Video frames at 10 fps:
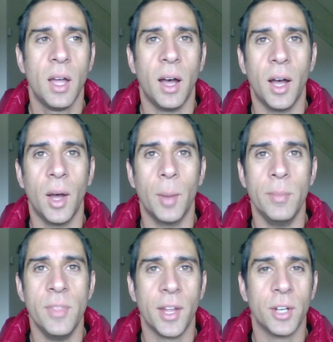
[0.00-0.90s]

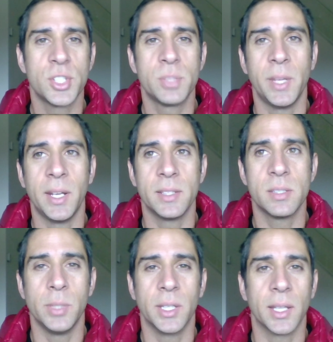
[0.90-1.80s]
they're spinning to
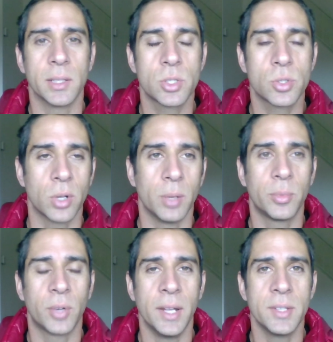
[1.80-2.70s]
be against Trump, right?